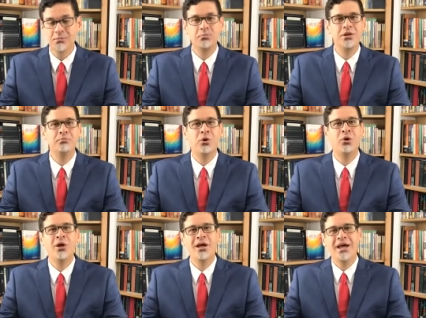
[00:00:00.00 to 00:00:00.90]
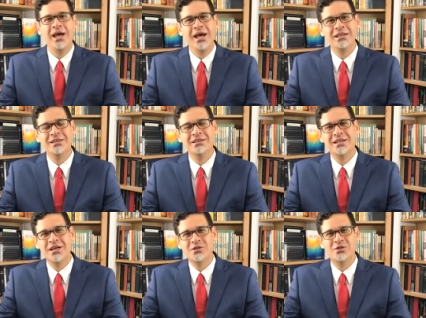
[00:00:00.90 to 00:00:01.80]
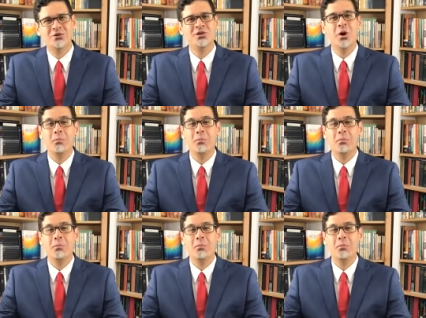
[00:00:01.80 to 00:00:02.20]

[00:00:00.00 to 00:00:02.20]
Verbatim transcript: and people and nations.